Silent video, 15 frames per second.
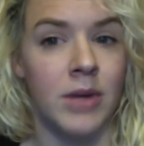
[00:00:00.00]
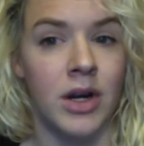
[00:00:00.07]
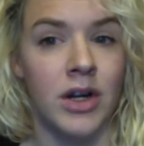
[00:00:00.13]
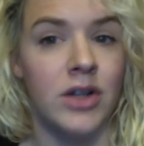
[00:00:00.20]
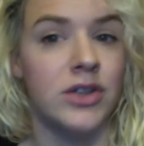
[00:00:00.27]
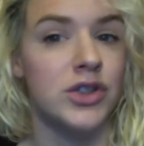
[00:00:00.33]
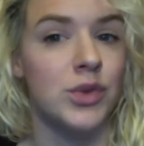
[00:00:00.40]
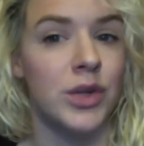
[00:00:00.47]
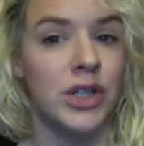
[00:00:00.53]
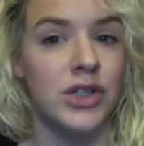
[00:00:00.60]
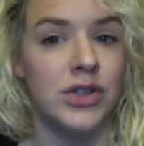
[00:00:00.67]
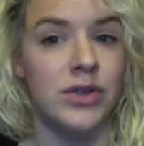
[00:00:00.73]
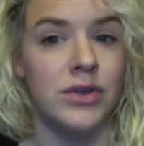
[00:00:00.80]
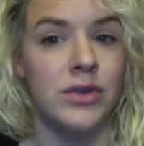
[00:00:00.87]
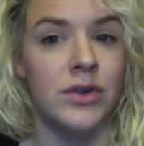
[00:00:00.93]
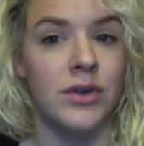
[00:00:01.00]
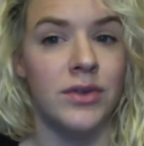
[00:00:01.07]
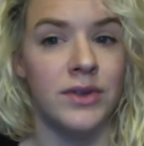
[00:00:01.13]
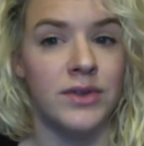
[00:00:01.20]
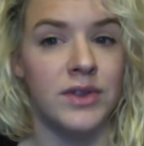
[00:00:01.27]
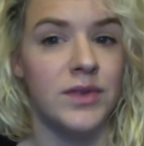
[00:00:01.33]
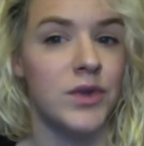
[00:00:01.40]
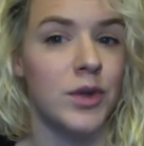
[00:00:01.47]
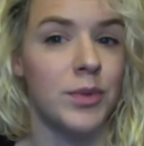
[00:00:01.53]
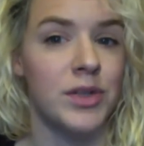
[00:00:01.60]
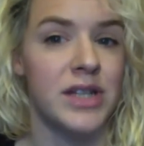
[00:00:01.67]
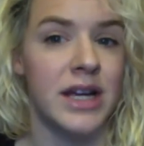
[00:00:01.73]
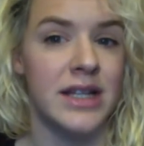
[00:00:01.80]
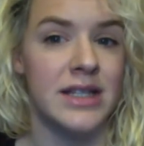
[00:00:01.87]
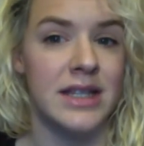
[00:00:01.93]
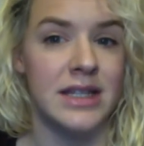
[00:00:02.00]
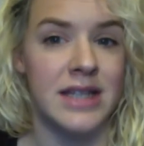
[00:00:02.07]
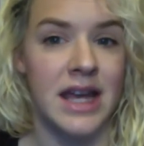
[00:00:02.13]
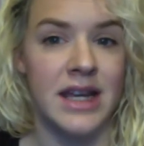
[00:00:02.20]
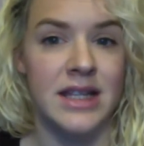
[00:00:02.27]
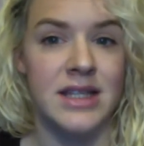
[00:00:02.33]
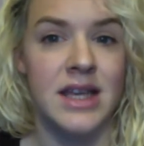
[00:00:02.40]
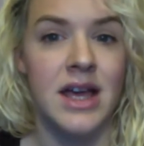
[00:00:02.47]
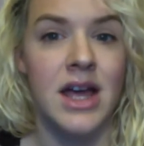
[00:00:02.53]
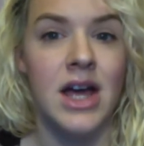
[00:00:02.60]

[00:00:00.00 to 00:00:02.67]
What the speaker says: Article 2254 protects the tenants